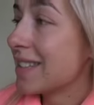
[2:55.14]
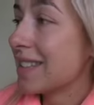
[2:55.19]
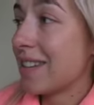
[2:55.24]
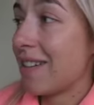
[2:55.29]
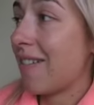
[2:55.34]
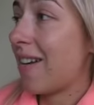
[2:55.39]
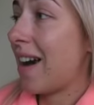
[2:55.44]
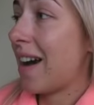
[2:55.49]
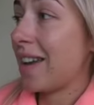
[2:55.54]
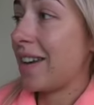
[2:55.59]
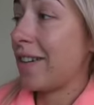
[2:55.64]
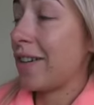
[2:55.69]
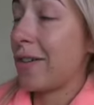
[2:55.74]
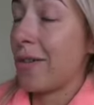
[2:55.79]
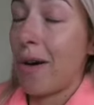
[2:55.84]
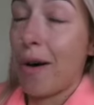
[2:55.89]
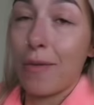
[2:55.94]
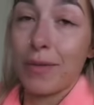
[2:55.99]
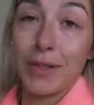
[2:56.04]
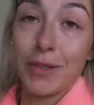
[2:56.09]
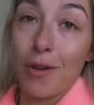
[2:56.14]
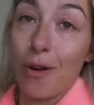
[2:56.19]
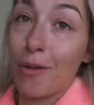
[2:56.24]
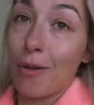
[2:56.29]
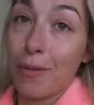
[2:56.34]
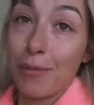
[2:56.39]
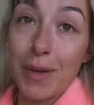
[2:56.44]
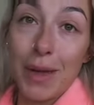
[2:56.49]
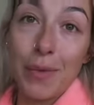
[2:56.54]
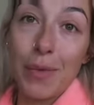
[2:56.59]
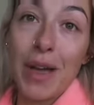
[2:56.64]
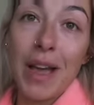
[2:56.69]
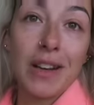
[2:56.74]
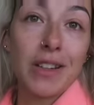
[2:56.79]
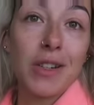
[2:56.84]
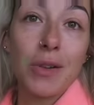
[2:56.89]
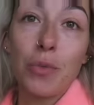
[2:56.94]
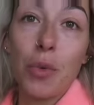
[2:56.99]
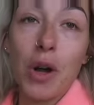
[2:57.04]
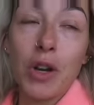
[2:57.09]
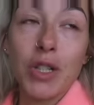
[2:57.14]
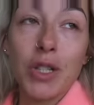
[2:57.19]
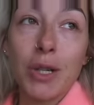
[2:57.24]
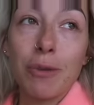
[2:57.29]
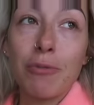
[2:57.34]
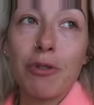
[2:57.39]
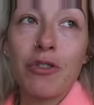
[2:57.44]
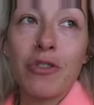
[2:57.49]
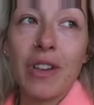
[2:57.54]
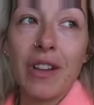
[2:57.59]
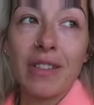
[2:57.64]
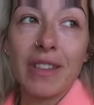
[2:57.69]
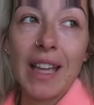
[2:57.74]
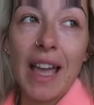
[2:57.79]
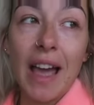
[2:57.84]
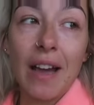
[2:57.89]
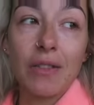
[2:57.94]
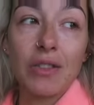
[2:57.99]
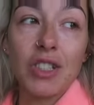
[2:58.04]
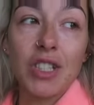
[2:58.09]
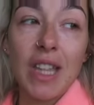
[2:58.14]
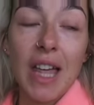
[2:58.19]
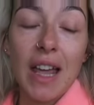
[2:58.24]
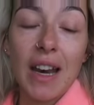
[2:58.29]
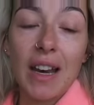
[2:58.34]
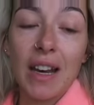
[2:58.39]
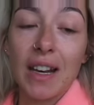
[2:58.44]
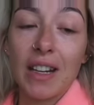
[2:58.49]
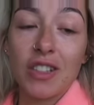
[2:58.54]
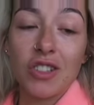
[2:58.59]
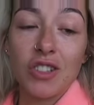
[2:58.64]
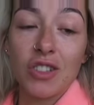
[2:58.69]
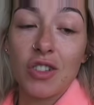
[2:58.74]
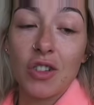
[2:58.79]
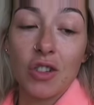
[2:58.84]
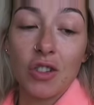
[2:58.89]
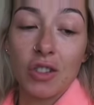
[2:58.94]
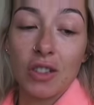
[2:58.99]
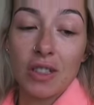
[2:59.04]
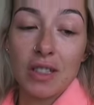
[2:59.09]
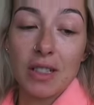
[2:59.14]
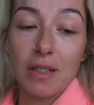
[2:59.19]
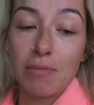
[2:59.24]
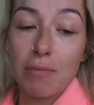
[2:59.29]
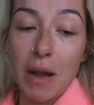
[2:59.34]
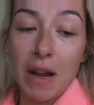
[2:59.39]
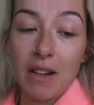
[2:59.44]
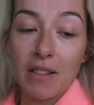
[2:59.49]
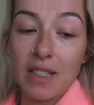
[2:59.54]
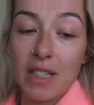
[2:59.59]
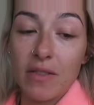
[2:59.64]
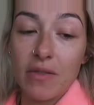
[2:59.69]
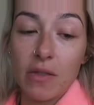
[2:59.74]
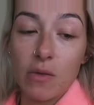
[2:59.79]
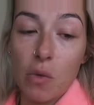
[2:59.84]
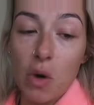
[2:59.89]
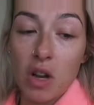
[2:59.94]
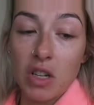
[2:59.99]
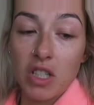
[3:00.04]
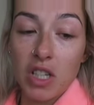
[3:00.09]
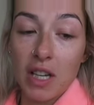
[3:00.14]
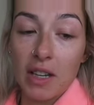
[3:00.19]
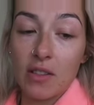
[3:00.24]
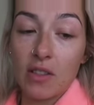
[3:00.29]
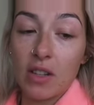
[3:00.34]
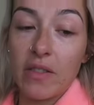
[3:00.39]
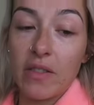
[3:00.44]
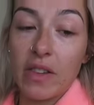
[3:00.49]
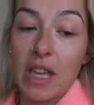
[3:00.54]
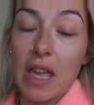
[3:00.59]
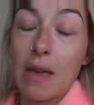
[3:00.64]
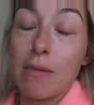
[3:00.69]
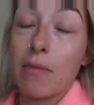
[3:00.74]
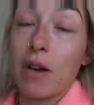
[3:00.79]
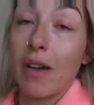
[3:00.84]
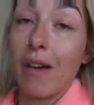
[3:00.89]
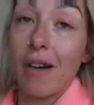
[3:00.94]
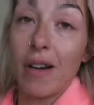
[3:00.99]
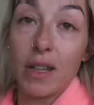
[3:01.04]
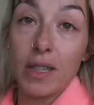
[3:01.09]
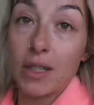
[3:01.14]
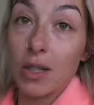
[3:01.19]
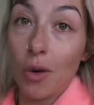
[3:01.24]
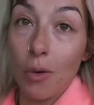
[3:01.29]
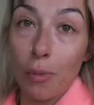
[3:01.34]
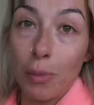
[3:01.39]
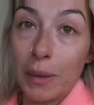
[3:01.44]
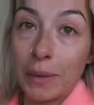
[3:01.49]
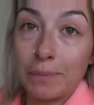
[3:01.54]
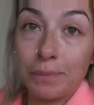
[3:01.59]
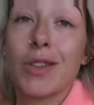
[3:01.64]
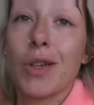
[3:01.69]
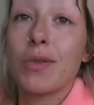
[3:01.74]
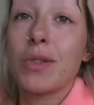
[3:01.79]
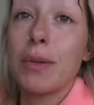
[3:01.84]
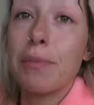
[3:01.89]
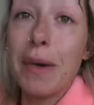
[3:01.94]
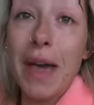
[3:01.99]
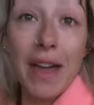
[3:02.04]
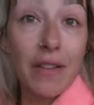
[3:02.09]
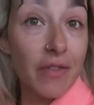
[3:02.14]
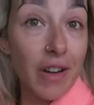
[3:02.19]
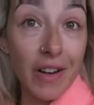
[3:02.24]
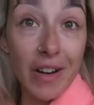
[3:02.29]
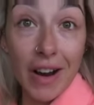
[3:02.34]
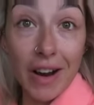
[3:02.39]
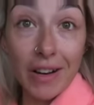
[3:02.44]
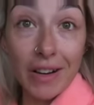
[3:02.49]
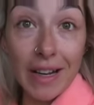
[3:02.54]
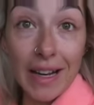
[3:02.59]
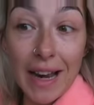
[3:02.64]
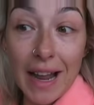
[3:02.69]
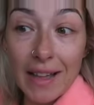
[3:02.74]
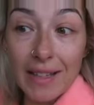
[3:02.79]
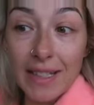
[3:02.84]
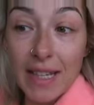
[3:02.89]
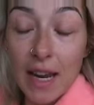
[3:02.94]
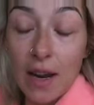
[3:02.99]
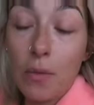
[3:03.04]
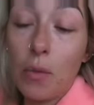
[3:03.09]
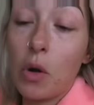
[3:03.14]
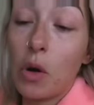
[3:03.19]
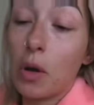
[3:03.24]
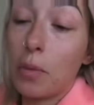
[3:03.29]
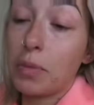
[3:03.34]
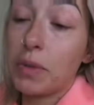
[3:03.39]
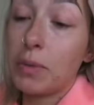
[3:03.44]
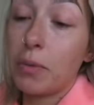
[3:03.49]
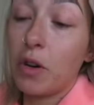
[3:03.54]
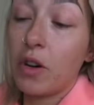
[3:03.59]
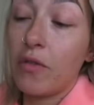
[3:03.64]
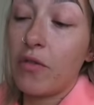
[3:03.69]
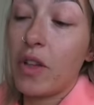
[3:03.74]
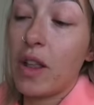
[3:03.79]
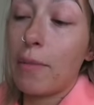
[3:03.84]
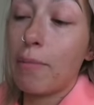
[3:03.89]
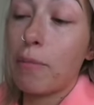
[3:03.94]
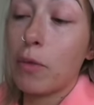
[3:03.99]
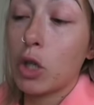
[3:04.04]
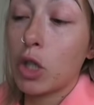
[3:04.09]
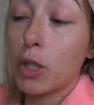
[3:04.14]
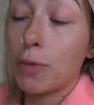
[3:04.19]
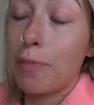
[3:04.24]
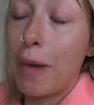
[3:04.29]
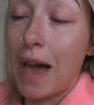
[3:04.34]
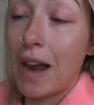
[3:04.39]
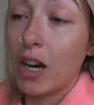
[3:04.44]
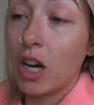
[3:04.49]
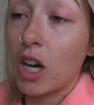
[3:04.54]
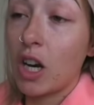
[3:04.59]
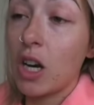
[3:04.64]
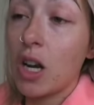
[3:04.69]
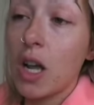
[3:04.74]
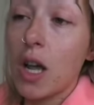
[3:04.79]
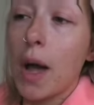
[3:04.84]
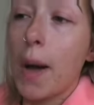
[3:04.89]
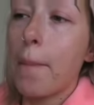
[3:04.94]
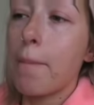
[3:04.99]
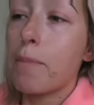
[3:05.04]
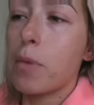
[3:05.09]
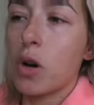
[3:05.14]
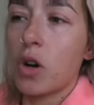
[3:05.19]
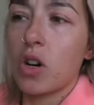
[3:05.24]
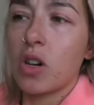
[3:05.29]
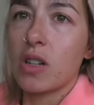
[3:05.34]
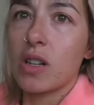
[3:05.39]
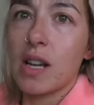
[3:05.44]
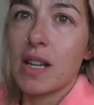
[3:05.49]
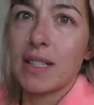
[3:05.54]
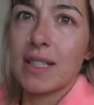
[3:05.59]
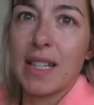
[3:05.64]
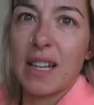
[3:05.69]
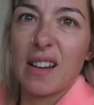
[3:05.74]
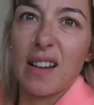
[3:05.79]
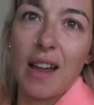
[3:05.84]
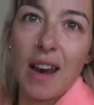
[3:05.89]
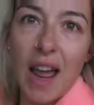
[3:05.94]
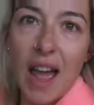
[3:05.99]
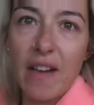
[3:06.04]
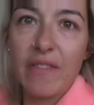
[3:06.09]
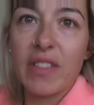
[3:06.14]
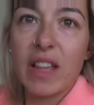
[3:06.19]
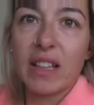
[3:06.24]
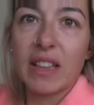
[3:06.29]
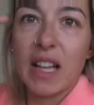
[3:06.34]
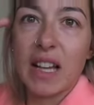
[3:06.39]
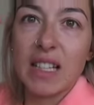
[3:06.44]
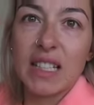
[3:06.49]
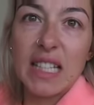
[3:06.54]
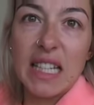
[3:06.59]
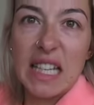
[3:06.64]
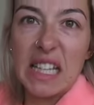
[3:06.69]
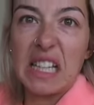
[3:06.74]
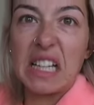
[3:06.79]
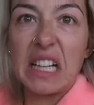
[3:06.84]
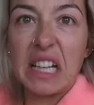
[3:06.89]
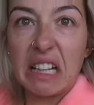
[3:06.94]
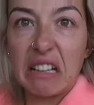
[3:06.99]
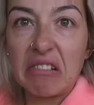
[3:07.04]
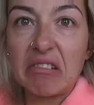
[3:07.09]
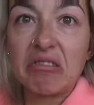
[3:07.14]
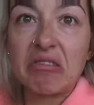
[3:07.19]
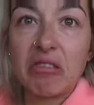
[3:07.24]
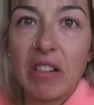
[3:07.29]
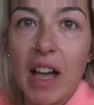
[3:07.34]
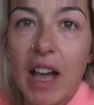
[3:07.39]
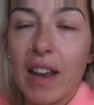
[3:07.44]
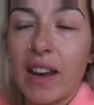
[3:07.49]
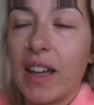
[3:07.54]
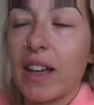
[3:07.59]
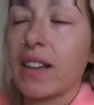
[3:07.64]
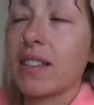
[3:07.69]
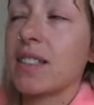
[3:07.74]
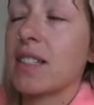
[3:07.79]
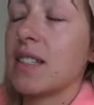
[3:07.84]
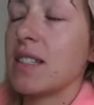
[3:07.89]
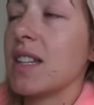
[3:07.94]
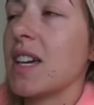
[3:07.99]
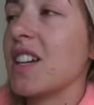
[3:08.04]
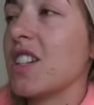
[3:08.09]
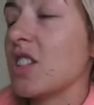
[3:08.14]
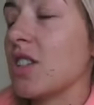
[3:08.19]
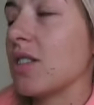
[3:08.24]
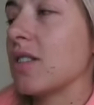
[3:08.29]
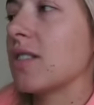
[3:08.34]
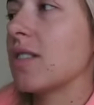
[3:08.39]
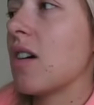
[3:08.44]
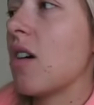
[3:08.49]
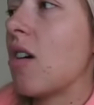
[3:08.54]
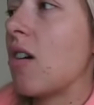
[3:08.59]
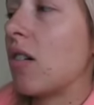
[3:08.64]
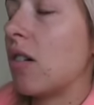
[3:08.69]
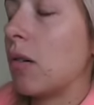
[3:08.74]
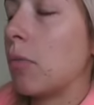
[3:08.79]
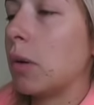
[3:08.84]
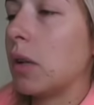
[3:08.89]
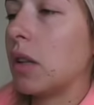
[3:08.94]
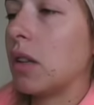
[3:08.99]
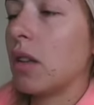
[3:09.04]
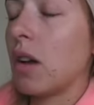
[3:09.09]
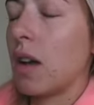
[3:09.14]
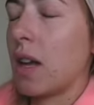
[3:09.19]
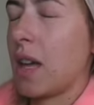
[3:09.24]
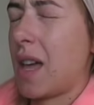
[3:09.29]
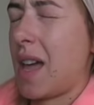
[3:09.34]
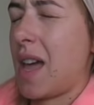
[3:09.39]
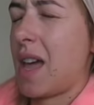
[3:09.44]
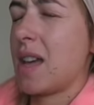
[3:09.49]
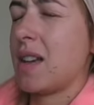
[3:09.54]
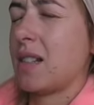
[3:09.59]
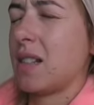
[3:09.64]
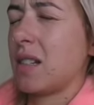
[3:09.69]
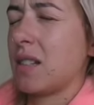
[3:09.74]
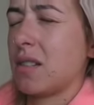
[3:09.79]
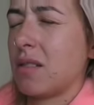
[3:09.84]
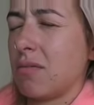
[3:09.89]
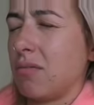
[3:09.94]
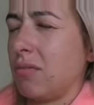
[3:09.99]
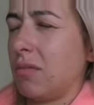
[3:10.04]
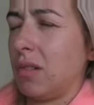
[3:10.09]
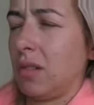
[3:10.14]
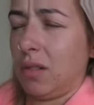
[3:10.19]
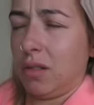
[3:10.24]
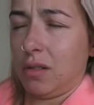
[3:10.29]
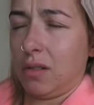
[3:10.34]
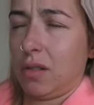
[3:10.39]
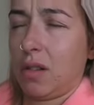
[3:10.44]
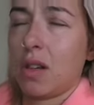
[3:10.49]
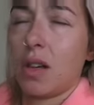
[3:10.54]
So I don't know what was wrong with me. We ended up watching a movie on the couch then and I just couldn't bear to even watch it. I even keep my eyes open. So I was in bed very early last night. I woke up this morning feeling much better, but I still kind of have like that tingling headache sensation. It's horrible. I hate it. Ugh.